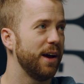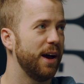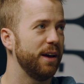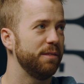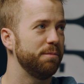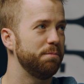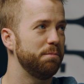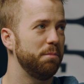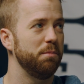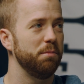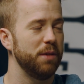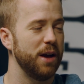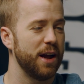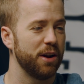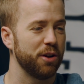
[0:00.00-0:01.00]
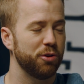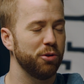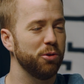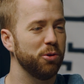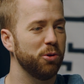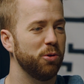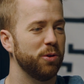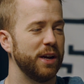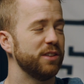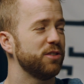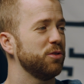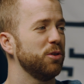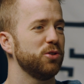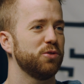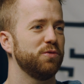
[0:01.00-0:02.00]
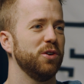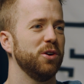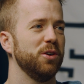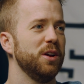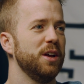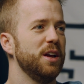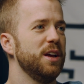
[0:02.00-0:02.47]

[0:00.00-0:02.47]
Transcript: I got on Google and I searched for